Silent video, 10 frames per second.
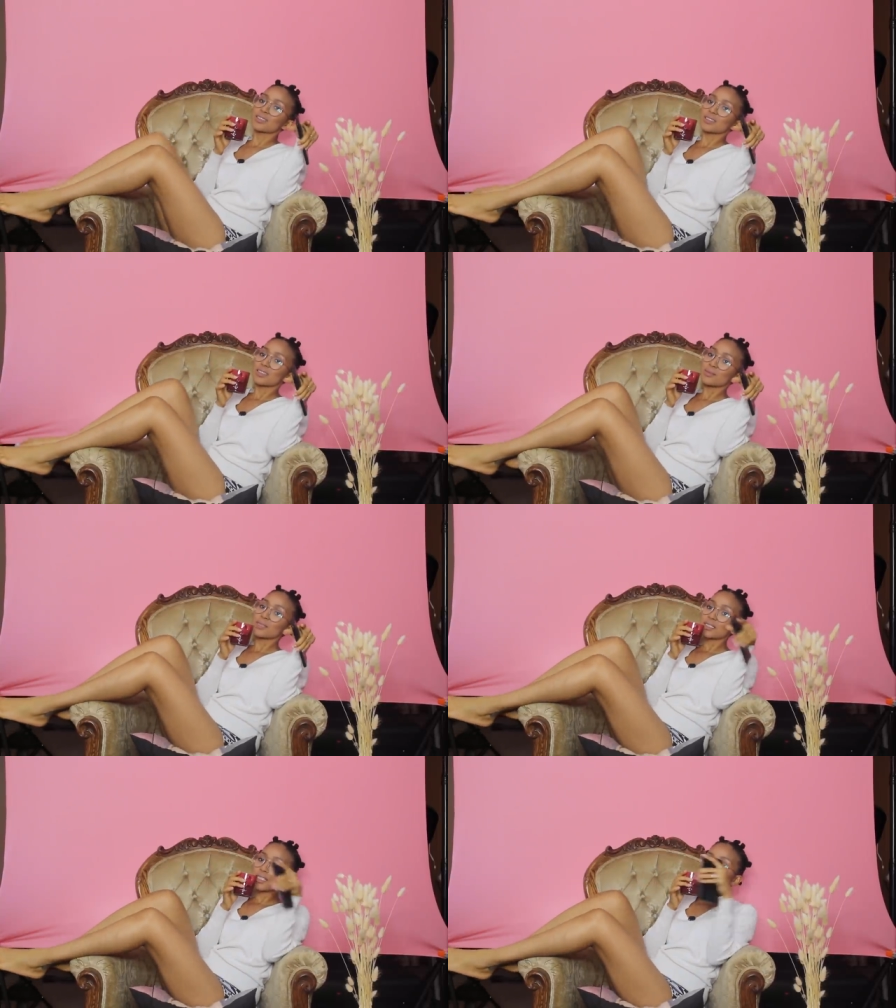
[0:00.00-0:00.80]
Just give
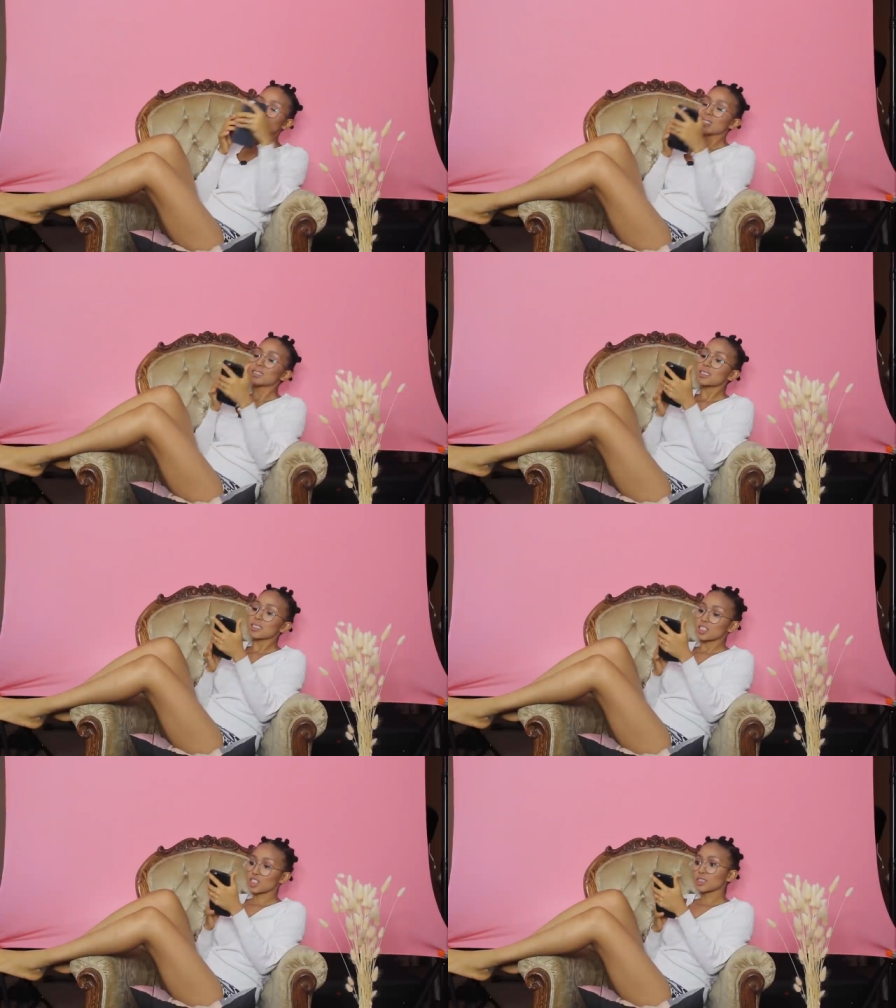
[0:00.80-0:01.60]
me a second, I just
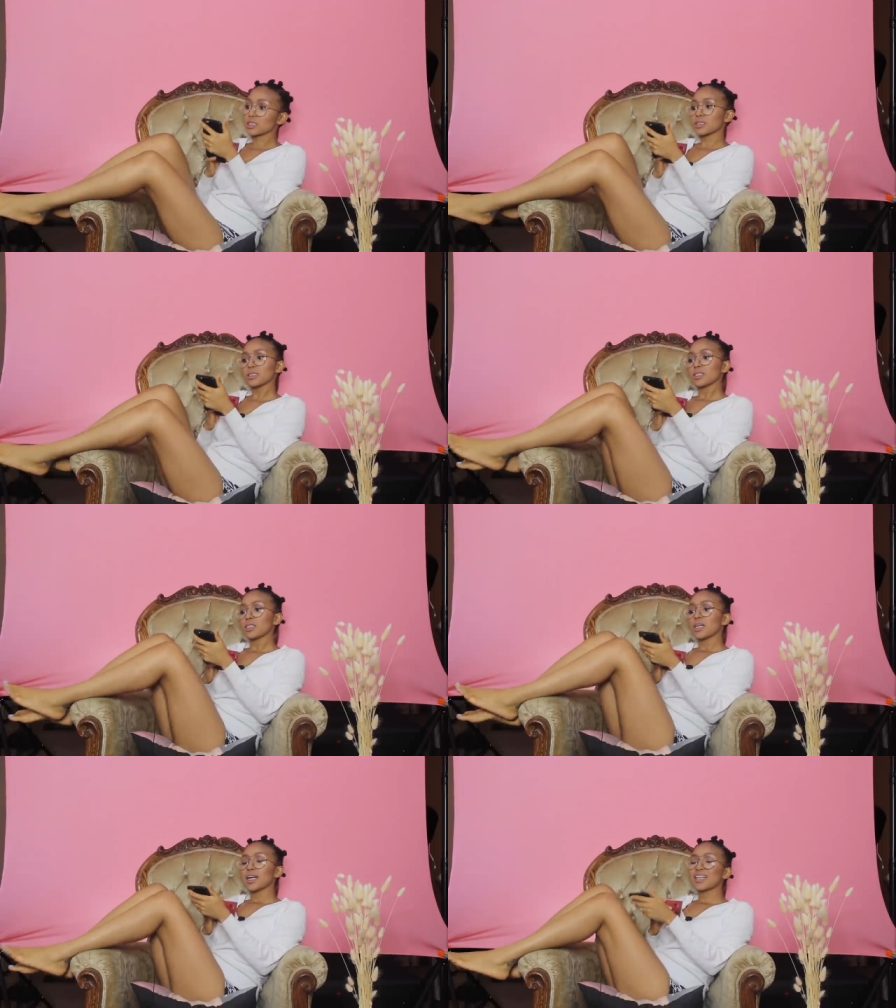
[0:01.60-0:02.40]
need to chill.
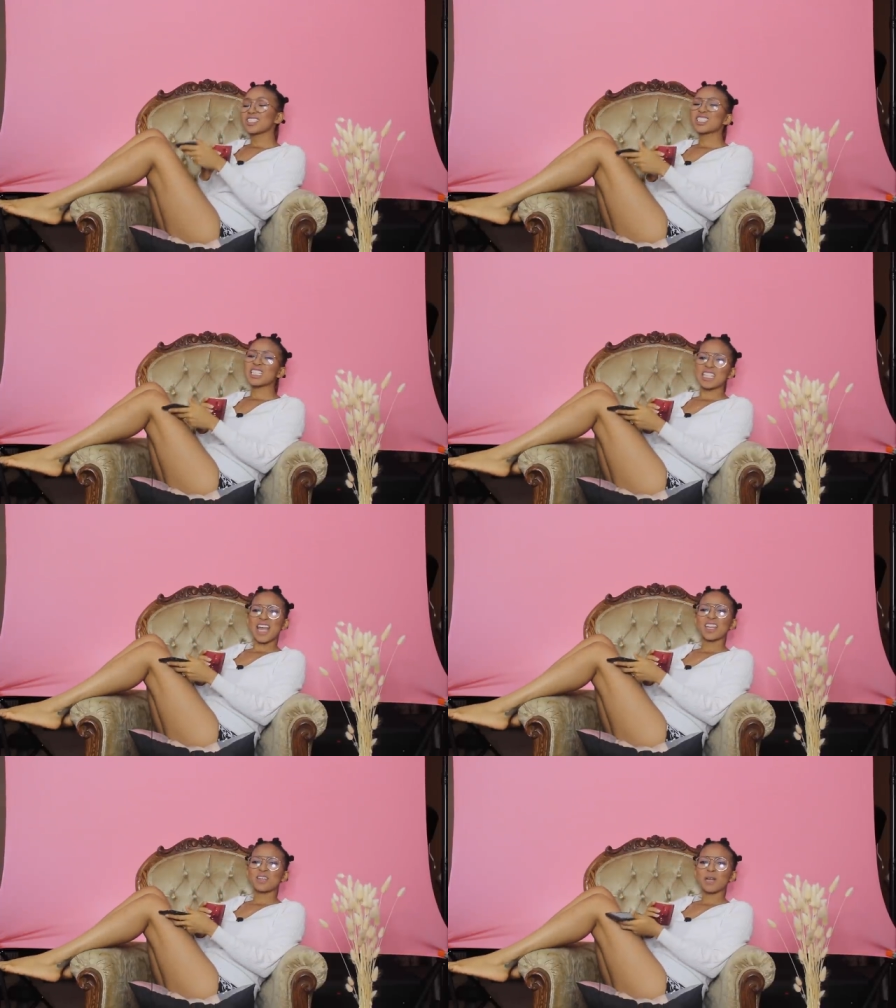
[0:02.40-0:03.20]
I need to just
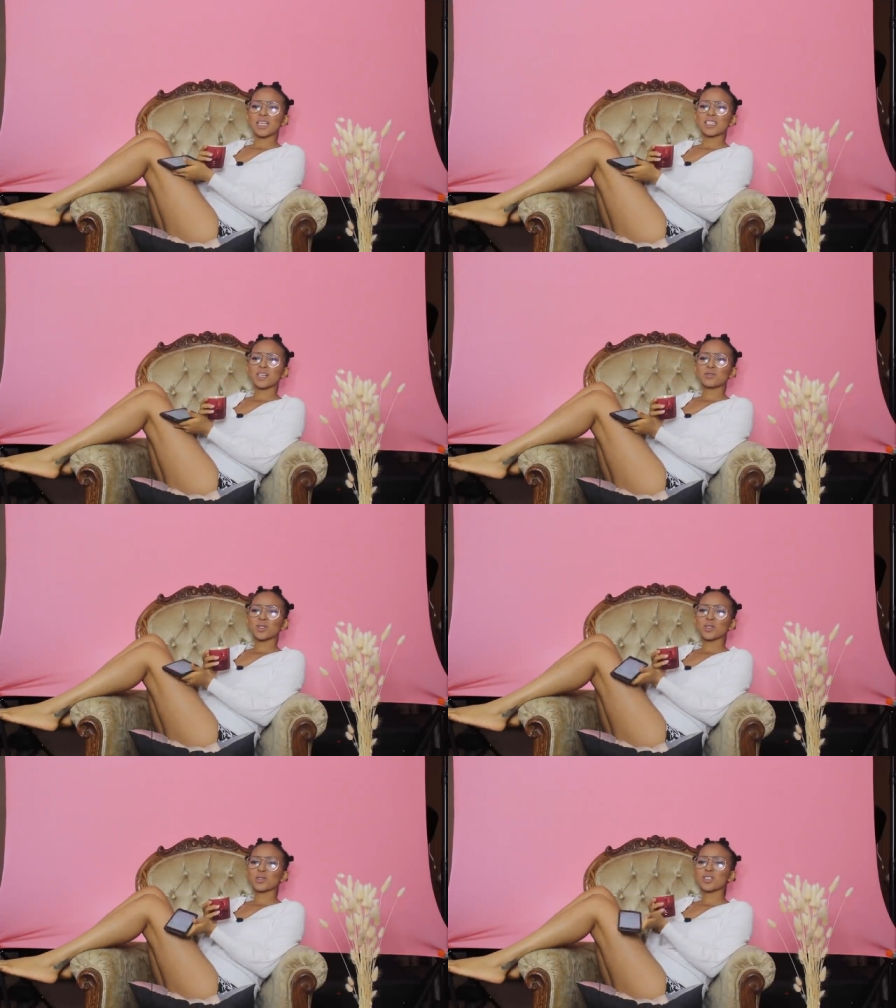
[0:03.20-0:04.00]
gather myself,
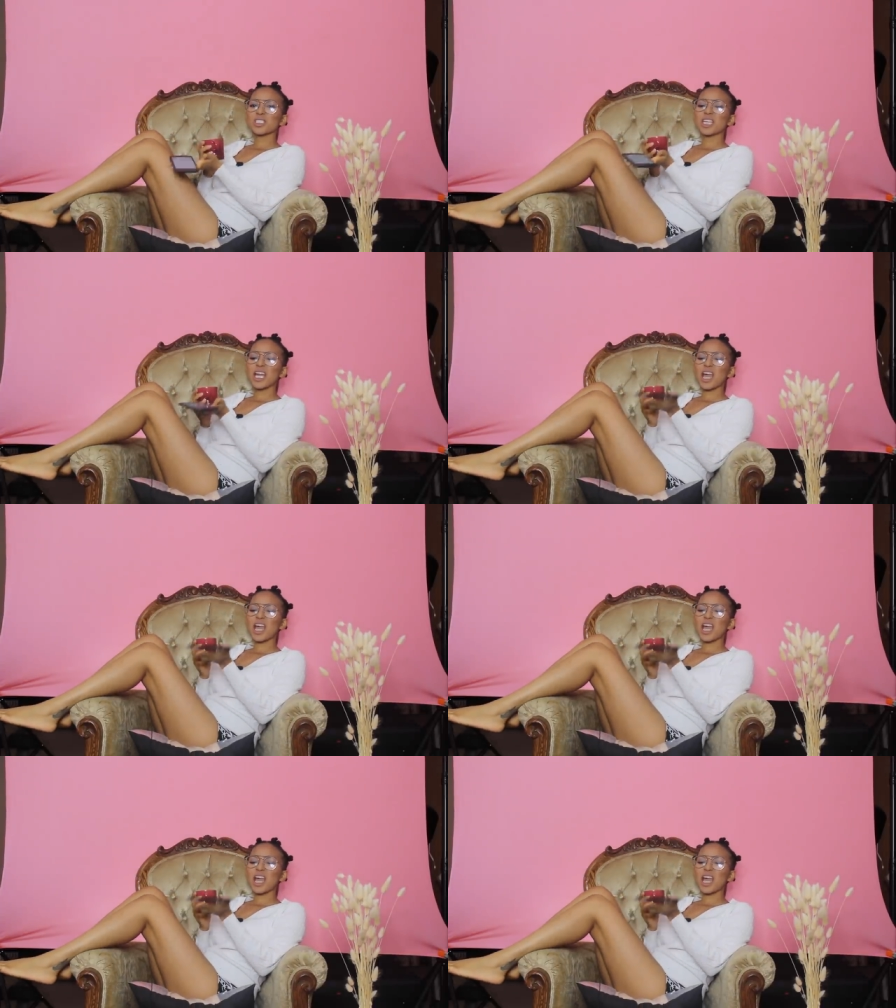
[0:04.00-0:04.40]
you know, just